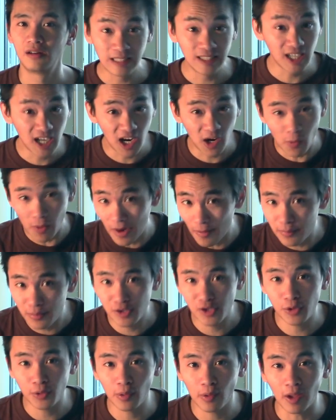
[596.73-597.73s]
Now, a
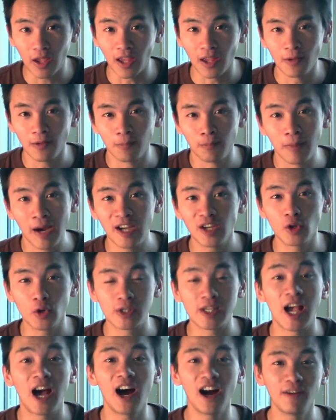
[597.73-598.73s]
priori, miners
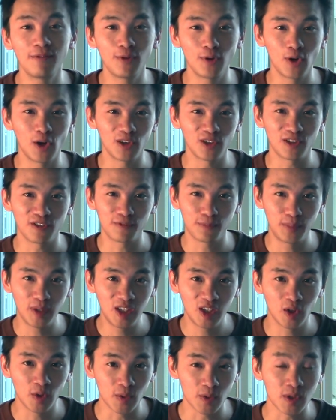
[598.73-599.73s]
have a lot of
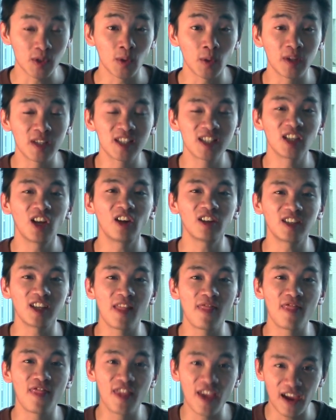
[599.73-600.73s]
Bitcoin, so it's not
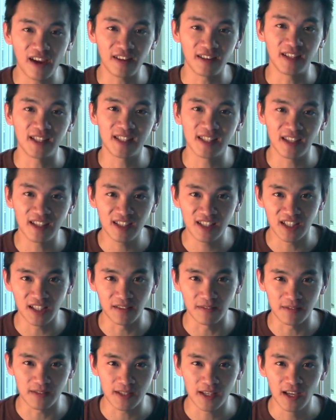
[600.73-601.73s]
in their
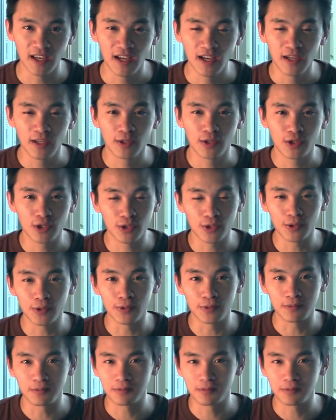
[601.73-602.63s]
incentives to